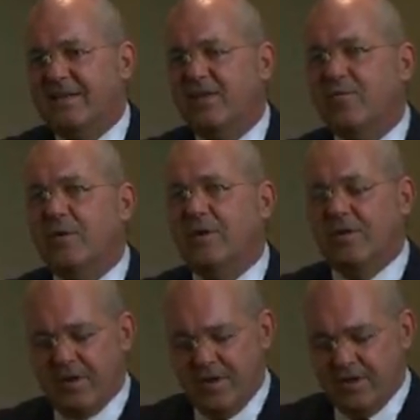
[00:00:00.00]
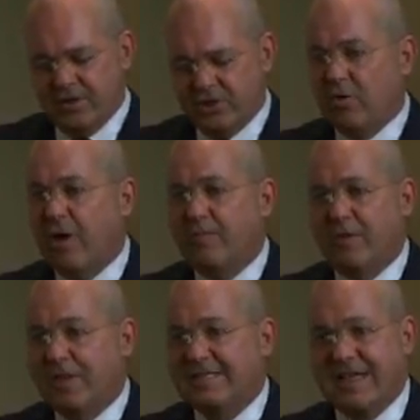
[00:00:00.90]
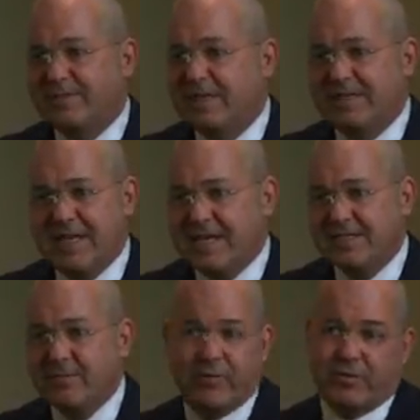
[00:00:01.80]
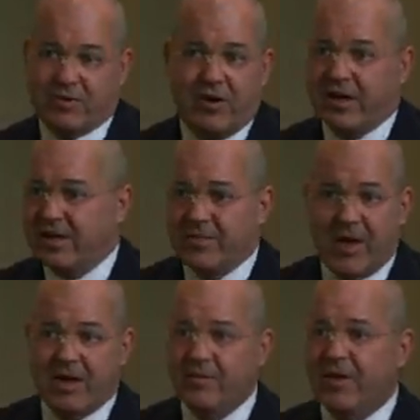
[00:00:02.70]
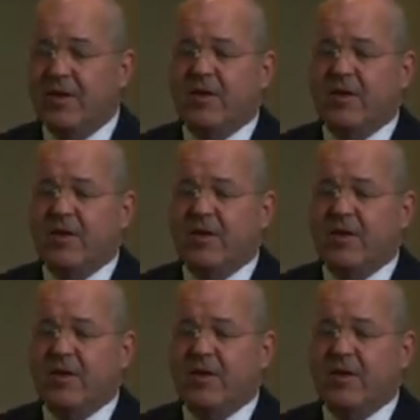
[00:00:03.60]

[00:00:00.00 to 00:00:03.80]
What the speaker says: you will show up with less absenteeism if we're starting at the bottom.